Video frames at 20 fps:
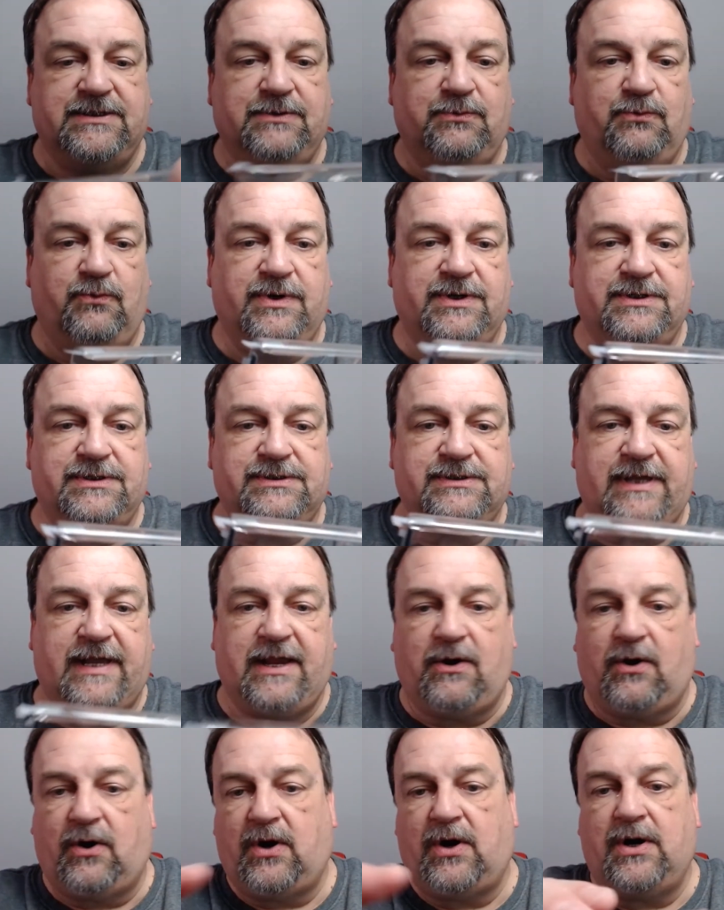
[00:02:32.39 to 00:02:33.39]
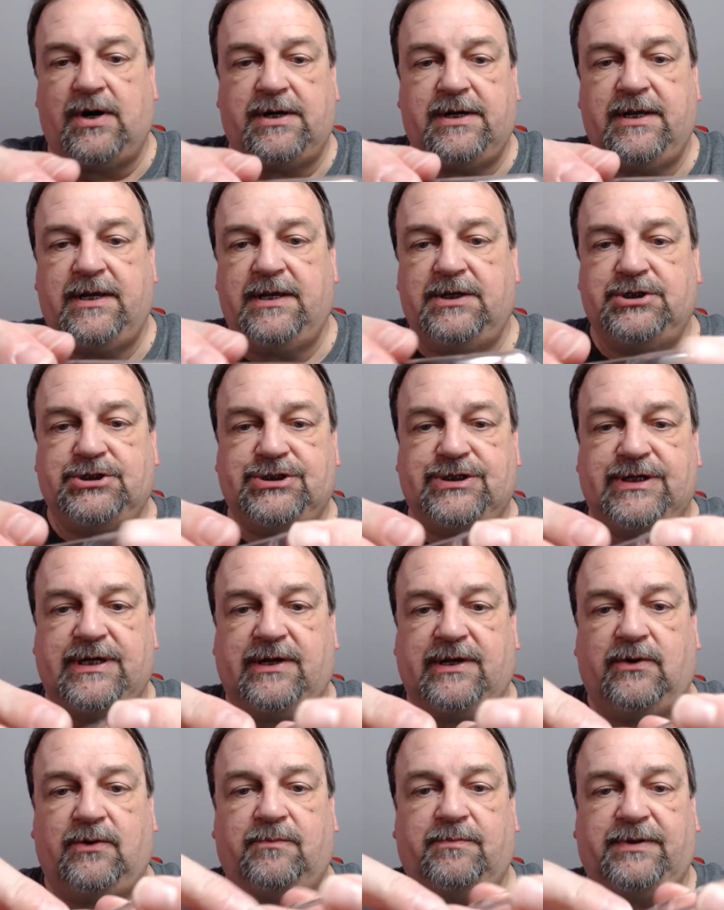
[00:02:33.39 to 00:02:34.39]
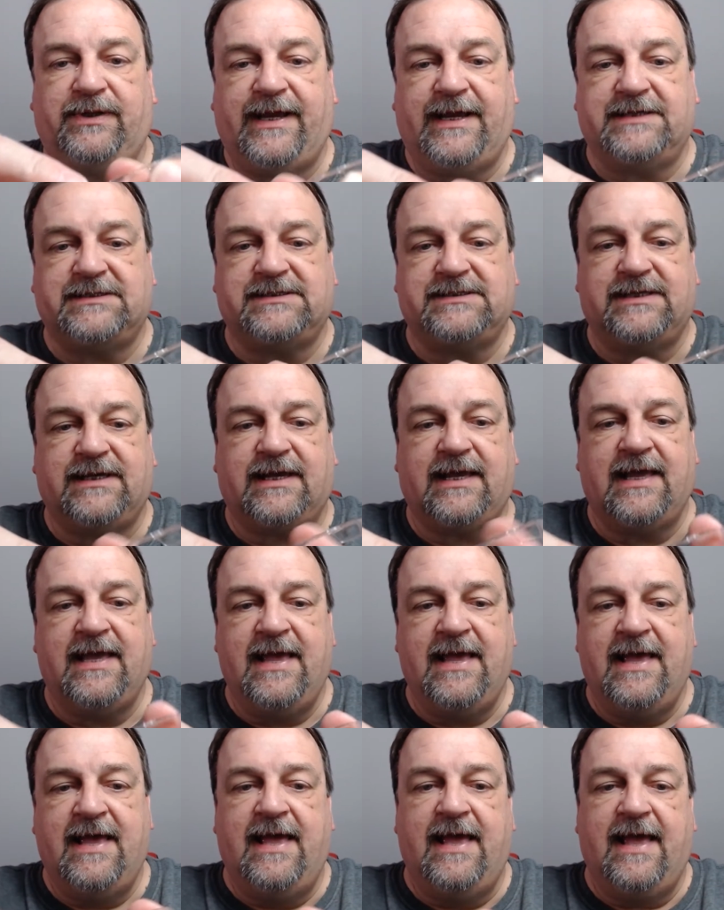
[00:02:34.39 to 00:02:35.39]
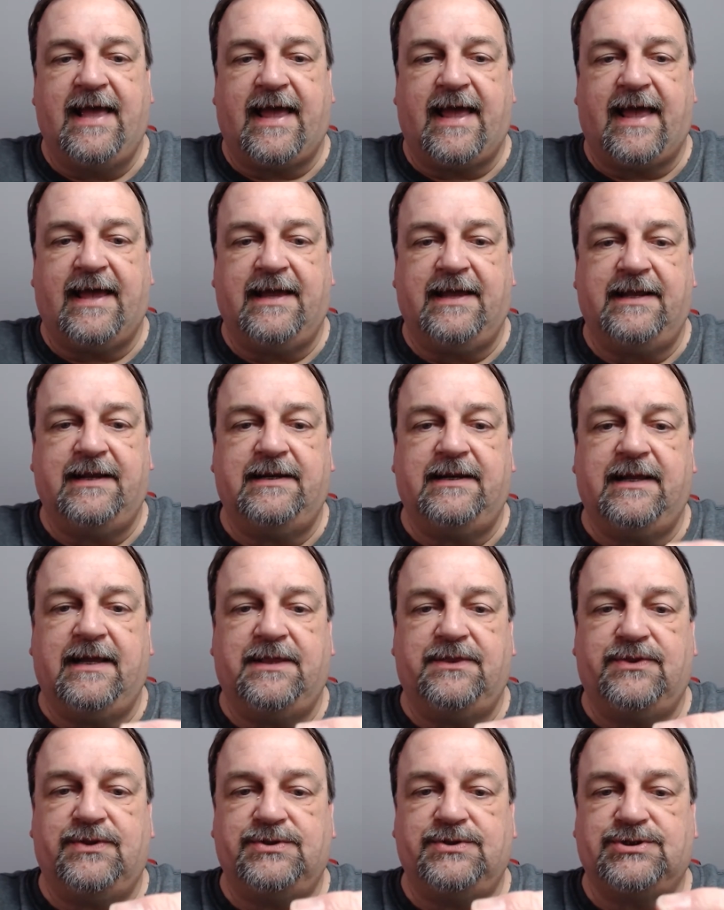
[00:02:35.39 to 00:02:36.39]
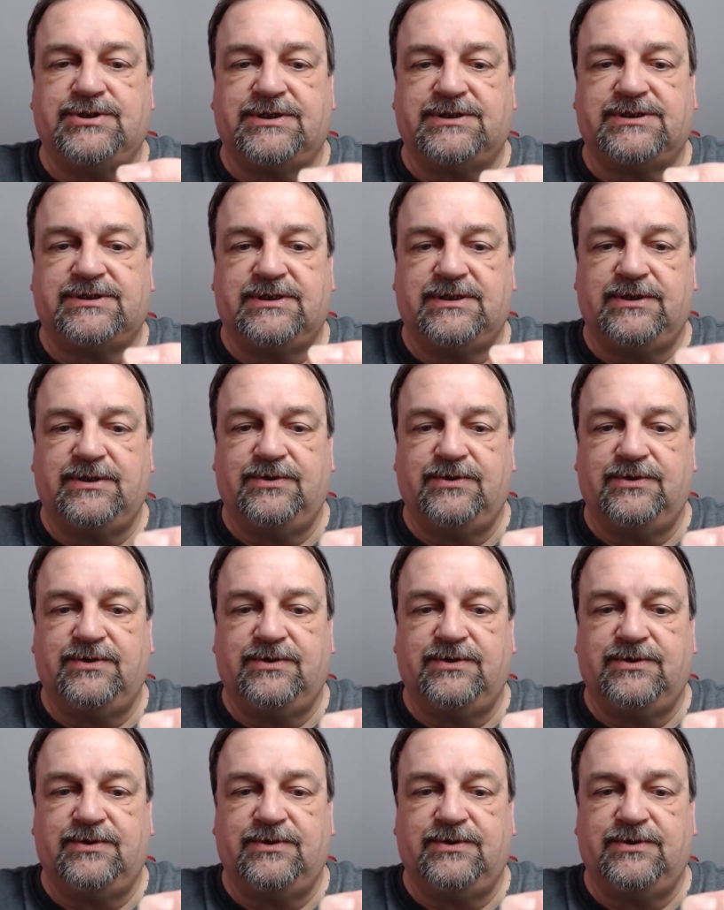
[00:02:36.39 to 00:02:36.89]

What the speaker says: was a hard shell plastic, and just